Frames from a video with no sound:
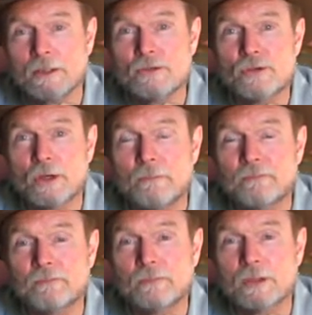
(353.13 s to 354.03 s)
So,
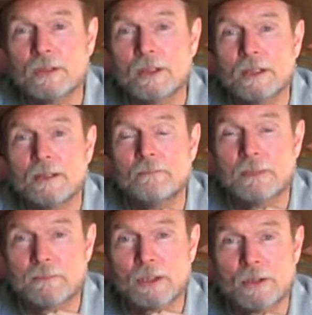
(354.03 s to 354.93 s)

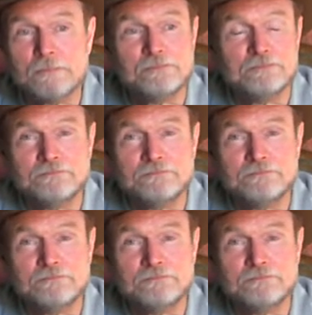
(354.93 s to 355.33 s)
Pickberry,